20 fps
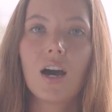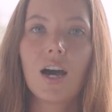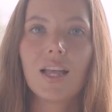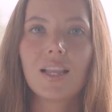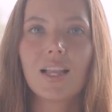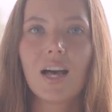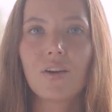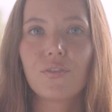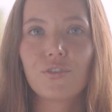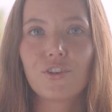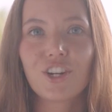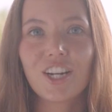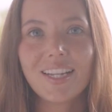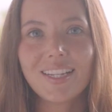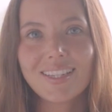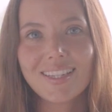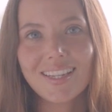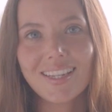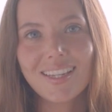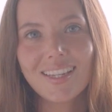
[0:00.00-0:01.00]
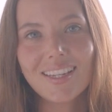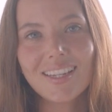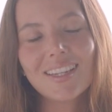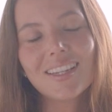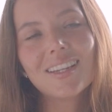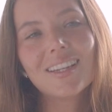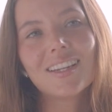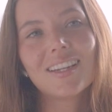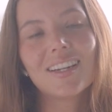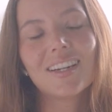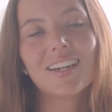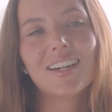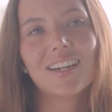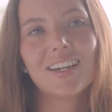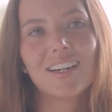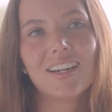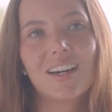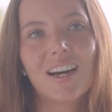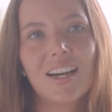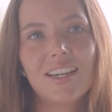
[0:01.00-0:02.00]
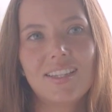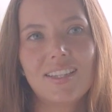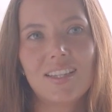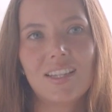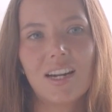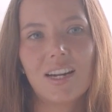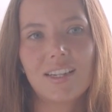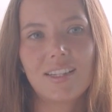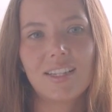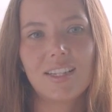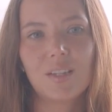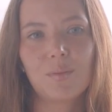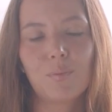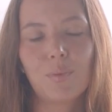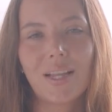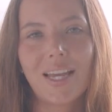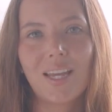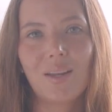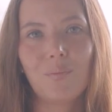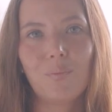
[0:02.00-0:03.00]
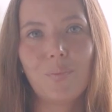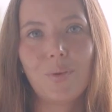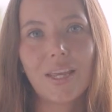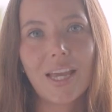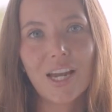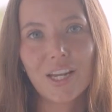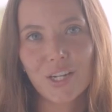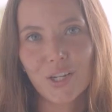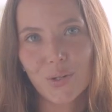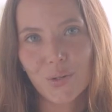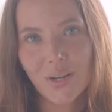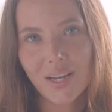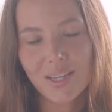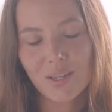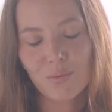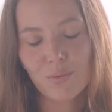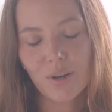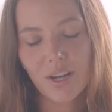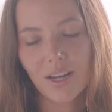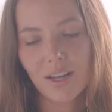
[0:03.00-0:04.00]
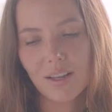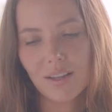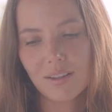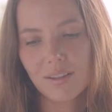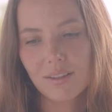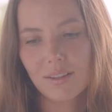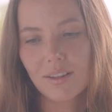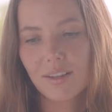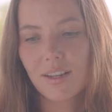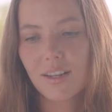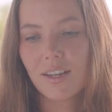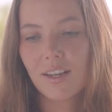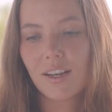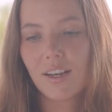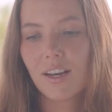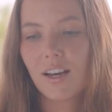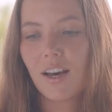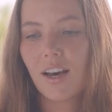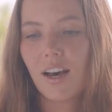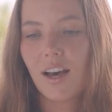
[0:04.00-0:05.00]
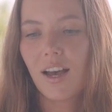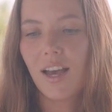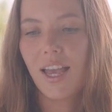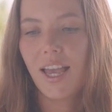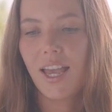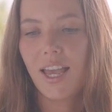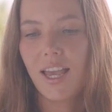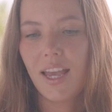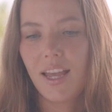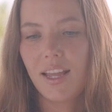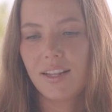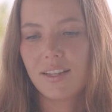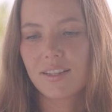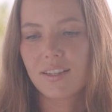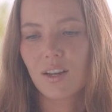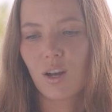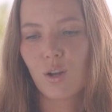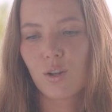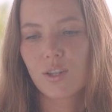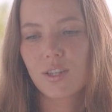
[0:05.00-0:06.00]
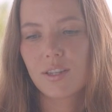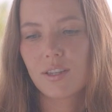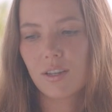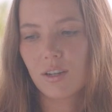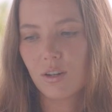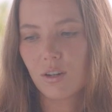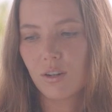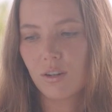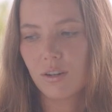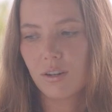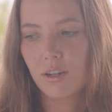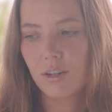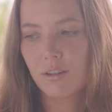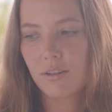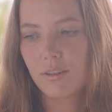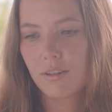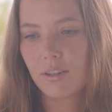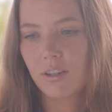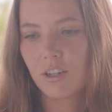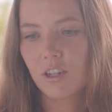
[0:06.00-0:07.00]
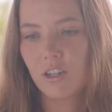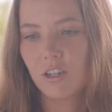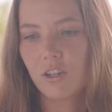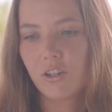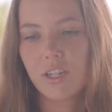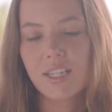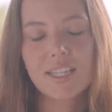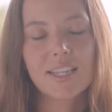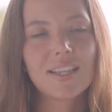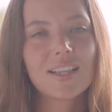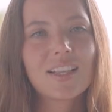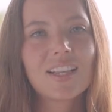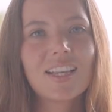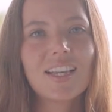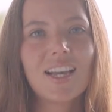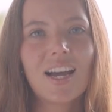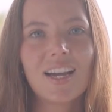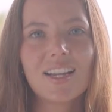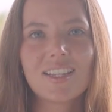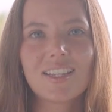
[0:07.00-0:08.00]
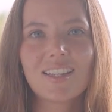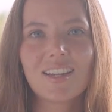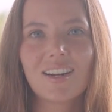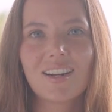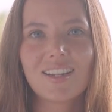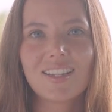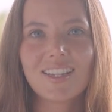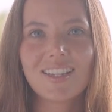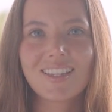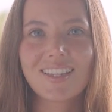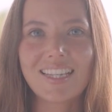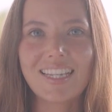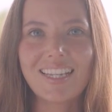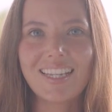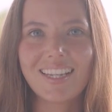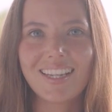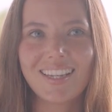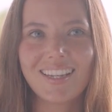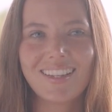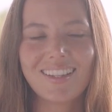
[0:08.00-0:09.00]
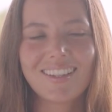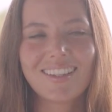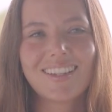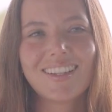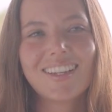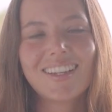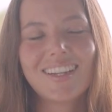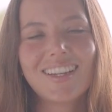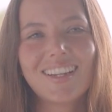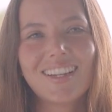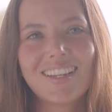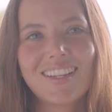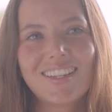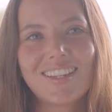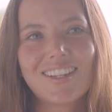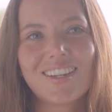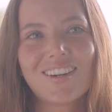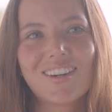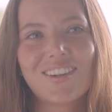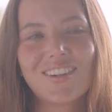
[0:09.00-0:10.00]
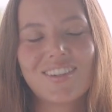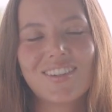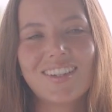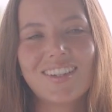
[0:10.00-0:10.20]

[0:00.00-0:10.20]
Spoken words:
love reading. I started playing piano as well. And also recently I started singing. So